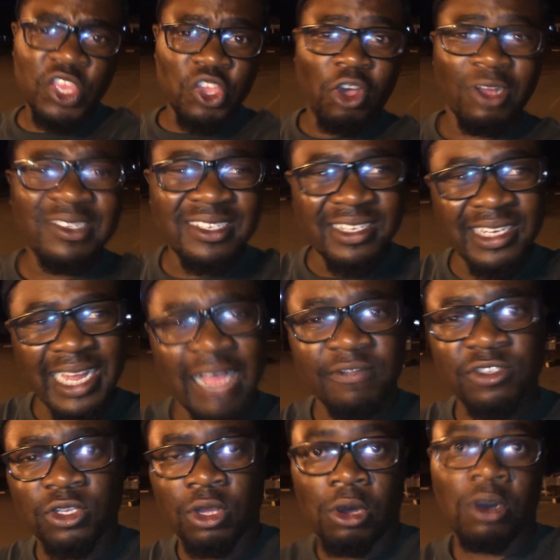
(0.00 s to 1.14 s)
you constantly have
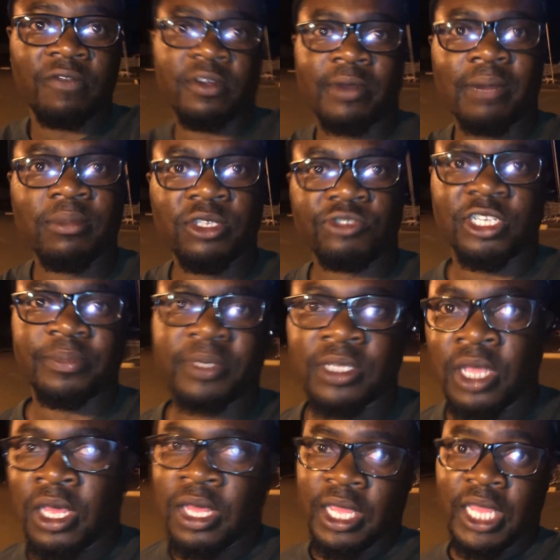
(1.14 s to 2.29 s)
to go over rumble strips,
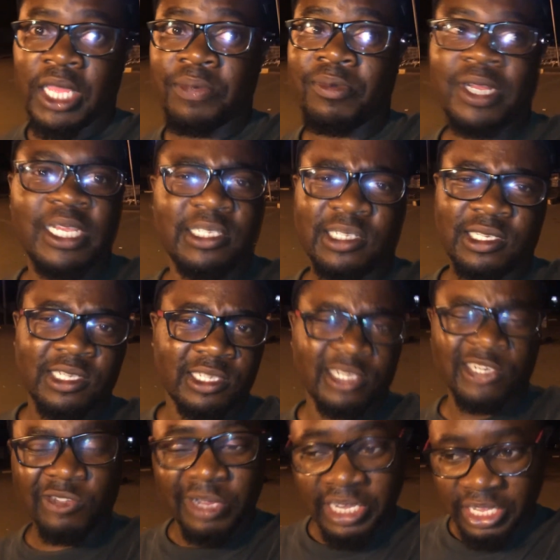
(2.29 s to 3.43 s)
it really just
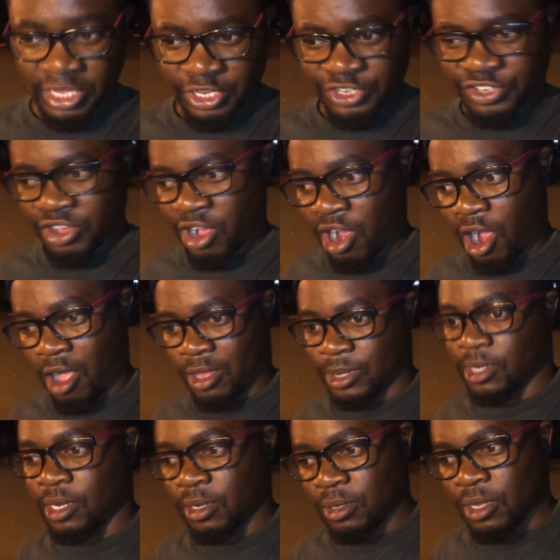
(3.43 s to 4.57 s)
doesn't do any good to your car.
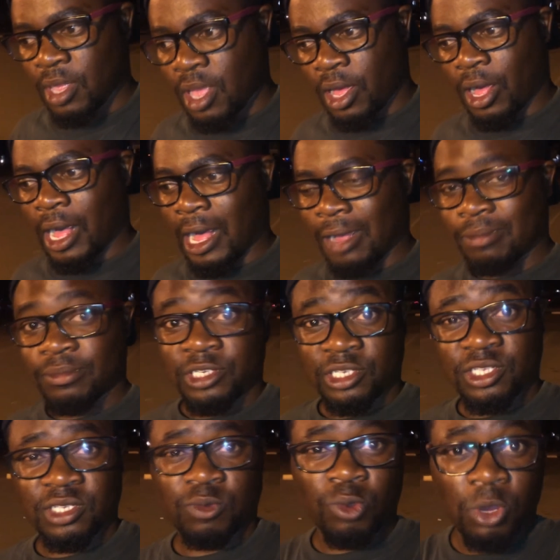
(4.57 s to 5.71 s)
So just
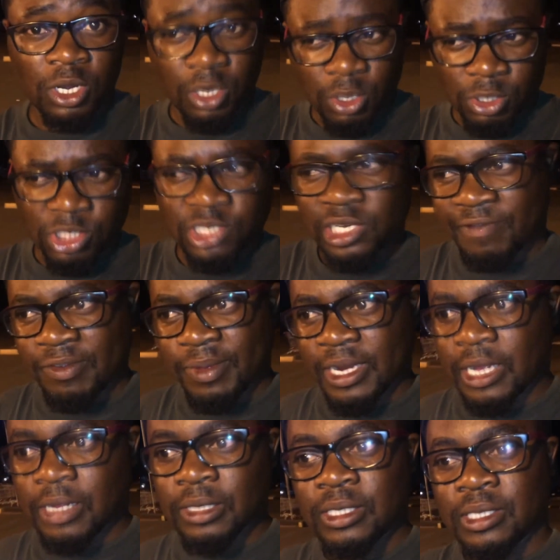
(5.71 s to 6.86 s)
to warn and caution everybody
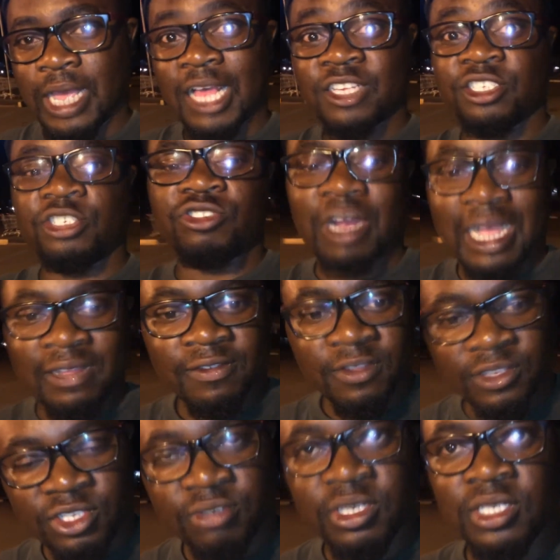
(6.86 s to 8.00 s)
else, as you drive on
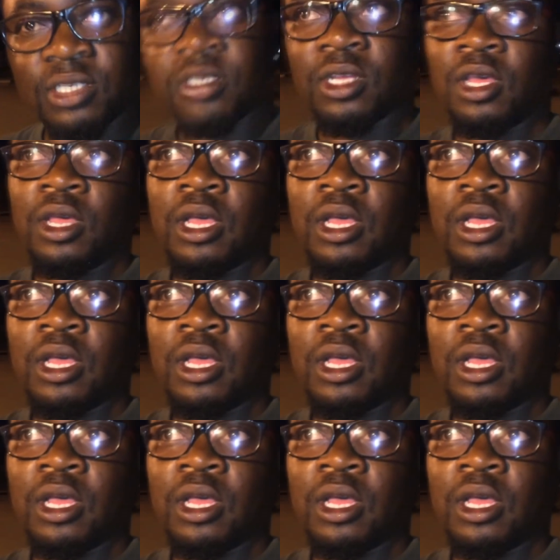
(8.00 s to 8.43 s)
the streets,